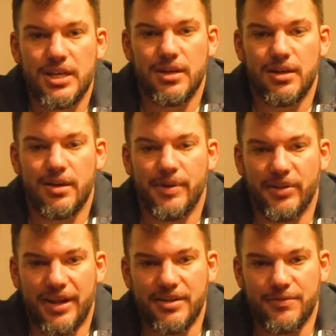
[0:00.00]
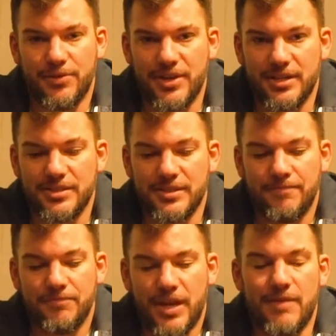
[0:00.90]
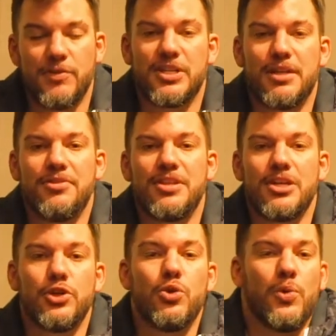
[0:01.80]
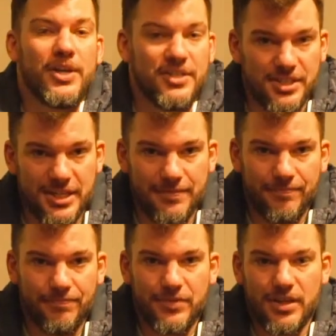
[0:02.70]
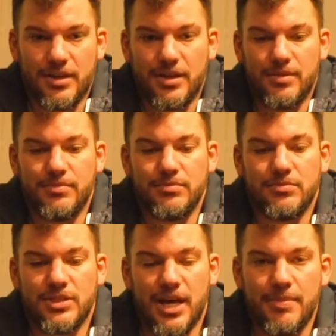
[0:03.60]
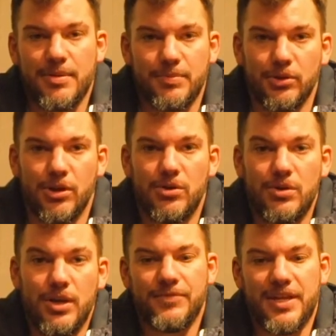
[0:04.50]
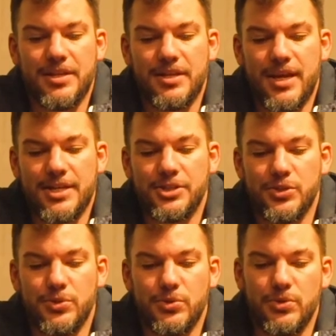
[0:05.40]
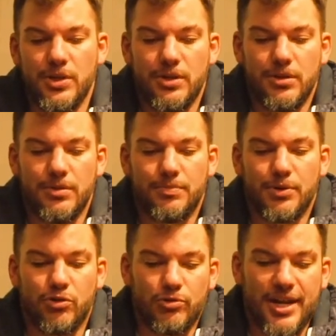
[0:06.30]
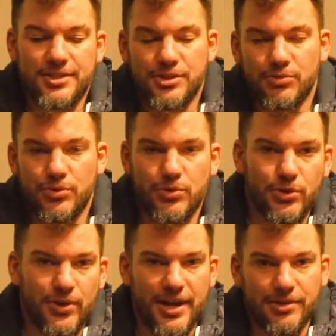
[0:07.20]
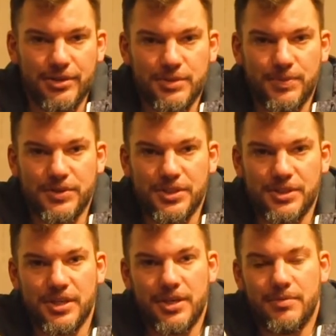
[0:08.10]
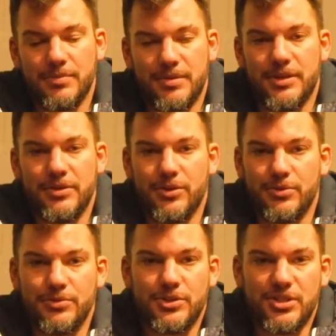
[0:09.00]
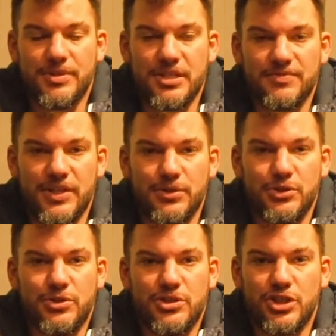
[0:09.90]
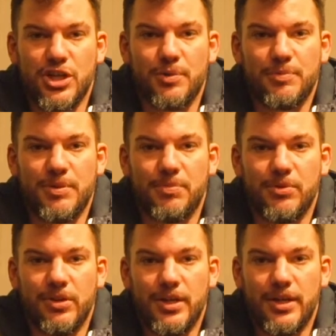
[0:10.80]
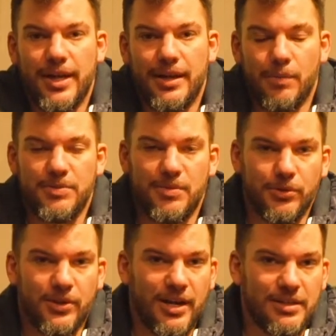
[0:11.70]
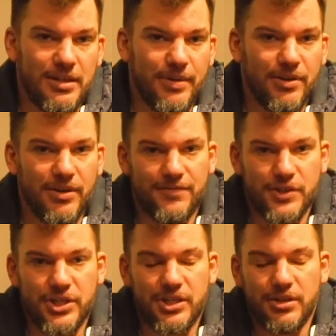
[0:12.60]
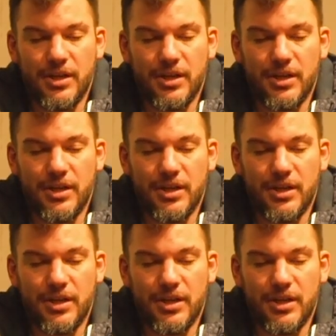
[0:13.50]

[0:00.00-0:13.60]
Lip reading: a lot of different things. If there's anything that you want to see, comment below, and then as you progress through your angling experiences, maybe some of these videos you can share with people and help them learn how to get better at fishing,